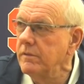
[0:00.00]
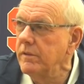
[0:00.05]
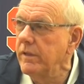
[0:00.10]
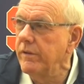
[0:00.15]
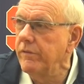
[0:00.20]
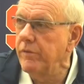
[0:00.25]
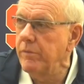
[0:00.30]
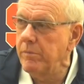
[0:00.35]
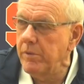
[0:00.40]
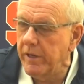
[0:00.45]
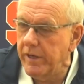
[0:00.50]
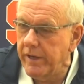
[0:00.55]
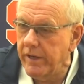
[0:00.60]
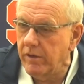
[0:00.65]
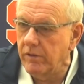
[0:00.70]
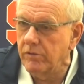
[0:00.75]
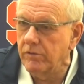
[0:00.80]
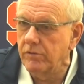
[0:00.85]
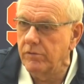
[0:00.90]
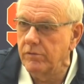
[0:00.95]
Everybody
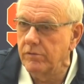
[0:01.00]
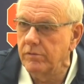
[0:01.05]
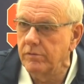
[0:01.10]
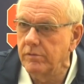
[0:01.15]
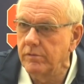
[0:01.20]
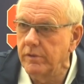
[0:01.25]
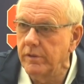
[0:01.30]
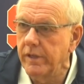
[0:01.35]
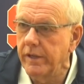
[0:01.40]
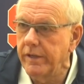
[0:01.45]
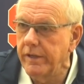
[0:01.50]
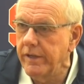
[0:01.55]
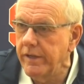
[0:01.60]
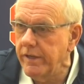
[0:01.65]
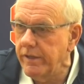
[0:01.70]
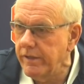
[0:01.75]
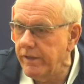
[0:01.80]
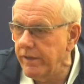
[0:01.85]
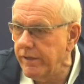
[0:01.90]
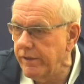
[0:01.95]
else. And they
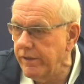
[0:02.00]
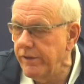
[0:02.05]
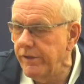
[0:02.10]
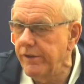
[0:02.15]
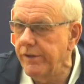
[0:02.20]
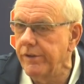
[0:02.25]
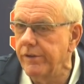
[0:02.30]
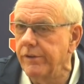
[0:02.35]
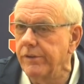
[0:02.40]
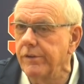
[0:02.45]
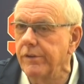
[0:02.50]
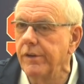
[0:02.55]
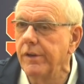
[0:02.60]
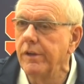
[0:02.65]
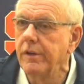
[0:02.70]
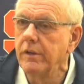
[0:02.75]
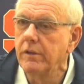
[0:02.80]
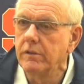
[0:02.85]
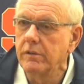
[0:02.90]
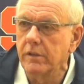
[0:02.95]
need a year
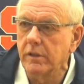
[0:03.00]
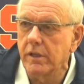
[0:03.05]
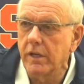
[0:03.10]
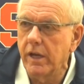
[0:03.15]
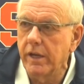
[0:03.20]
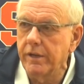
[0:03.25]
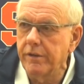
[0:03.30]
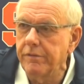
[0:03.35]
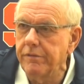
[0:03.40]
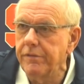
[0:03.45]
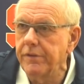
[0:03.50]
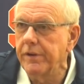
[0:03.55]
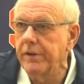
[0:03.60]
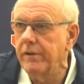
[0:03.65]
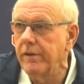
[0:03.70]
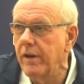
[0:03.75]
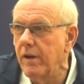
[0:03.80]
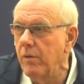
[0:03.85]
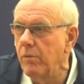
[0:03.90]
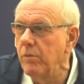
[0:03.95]
to kind of
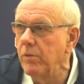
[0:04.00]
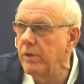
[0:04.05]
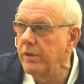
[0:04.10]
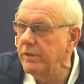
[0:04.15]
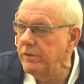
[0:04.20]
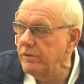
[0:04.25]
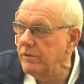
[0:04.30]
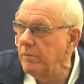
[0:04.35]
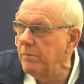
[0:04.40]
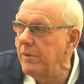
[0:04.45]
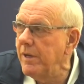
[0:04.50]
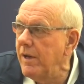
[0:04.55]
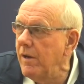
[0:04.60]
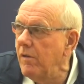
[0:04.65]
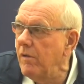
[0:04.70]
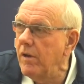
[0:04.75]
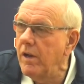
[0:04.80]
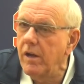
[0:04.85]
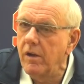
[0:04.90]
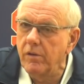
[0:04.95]
figure out what it's
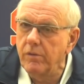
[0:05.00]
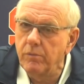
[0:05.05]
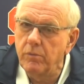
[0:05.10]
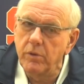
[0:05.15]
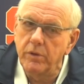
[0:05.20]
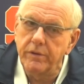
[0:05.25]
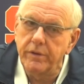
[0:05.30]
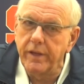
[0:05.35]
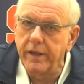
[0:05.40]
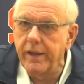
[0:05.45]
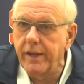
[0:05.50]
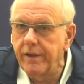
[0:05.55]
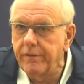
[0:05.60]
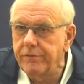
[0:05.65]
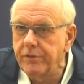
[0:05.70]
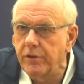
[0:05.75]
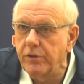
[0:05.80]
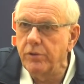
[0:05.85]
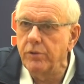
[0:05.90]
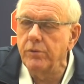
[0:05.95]
about, how what they
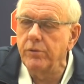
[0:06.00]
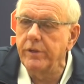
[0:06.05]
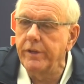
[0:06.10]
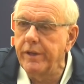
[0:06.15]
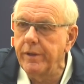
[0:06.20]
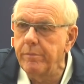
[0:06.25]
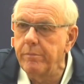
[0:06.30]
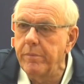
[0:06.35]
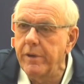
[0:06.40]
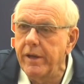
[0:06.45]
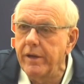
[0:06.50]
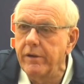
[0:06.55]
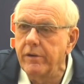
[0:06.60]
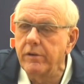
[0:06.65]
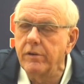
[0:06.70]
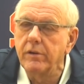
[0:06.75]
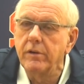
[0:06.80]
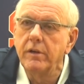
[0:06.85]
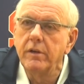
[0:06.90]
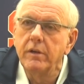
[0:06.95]
have to do to get
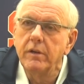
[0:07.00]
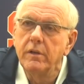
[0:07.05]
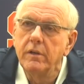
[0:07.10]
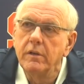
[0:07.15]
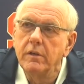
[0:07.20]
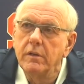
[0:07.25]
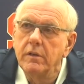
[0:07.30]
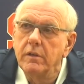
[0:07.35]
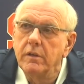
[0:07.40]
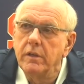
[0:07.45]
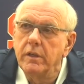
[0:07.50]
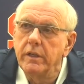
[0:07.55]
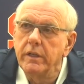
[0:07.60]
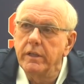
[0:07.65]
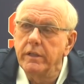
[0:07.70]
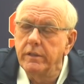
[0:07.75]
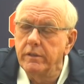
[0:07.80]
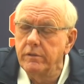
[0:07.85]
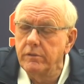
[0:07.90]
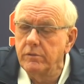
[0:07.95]
better.
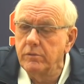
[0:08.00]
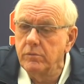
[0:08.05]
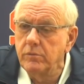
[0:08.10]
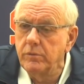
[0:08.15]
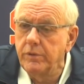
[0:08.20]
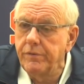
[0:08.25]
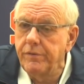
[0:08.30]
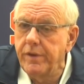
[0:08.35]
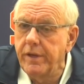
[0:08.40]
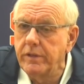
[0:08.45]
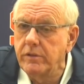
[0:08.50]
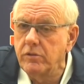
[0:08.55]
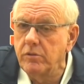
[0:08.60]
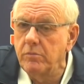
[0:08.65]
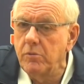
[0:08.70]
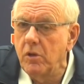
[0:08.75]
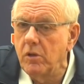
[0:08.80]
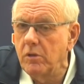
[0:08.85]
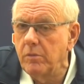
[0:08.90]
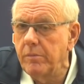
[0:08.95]
And we've had
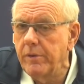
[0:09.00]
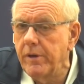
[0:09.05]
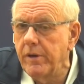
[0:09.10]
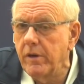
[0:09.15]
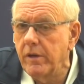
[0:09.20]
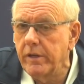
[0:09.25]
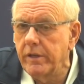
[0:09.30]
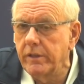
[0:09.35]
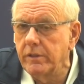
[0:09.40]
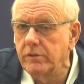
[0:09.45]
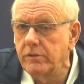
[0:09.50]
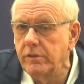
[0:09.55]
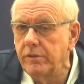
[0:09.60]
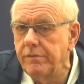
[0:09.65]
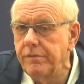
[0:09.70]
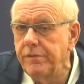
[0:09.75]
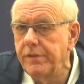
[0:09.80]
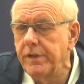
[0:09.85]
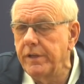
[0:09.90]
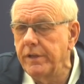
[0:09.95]
some All-Americans
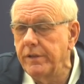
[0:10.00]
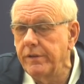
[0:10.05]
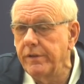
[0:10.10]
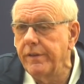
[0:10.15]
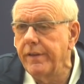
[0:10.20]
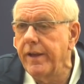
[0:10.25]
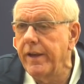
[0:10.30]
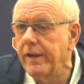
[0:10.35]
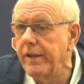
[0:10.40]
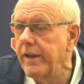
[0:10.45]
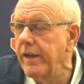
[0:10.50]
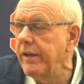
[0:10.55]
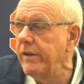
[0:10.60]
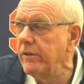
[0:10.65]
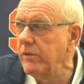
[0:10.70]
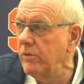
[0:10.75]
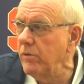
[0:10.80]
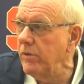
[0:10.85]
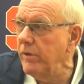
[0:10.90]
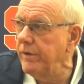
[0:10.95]
that fit into that
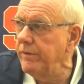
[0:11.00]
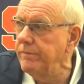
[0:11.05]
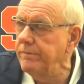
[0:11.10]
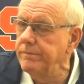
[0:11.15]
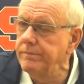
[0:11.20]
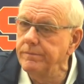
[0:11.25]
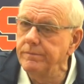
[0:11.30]
category.